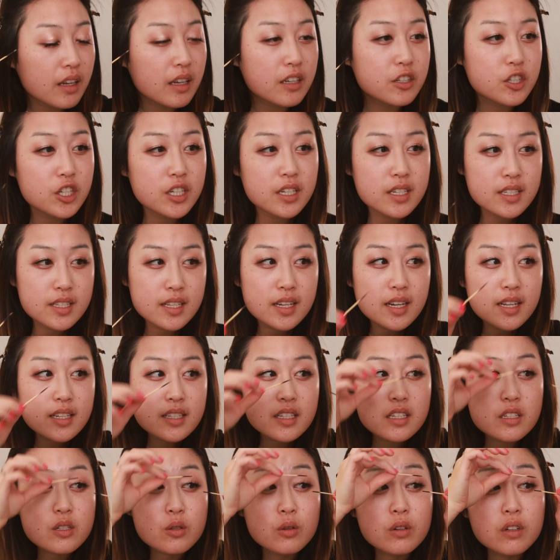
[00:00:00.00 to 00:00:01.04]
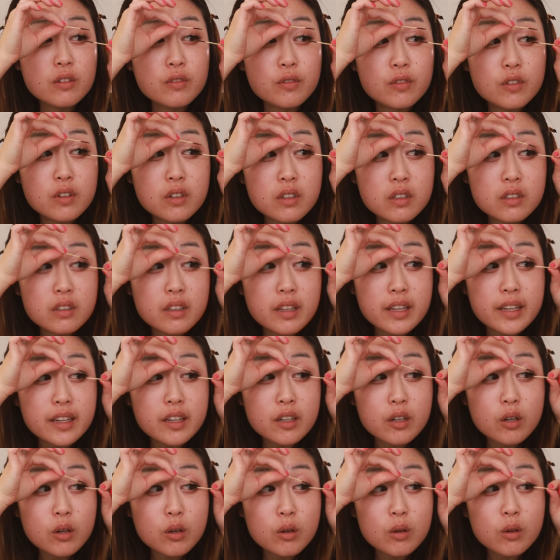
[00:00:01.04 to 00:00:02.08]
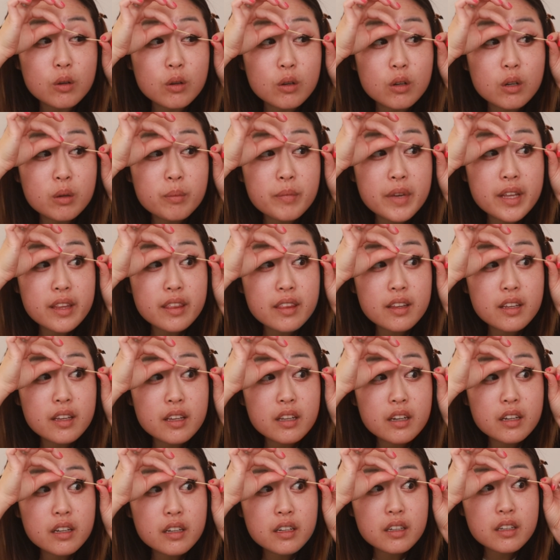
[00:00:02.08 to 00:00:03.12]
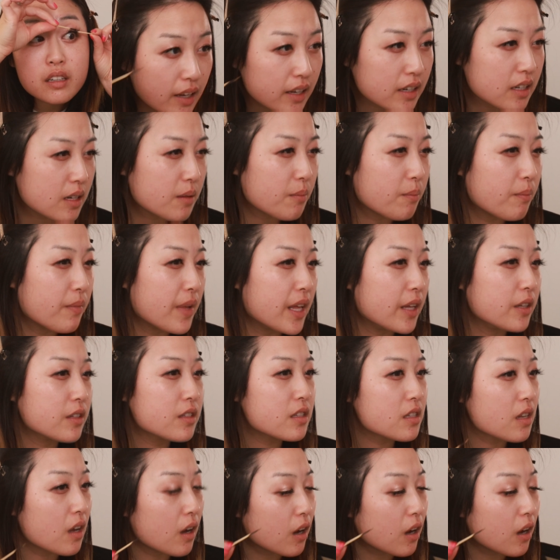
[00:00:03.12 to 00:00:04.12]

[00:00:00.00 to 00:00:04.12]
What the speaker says: does it as a sort of like curl method, and it melts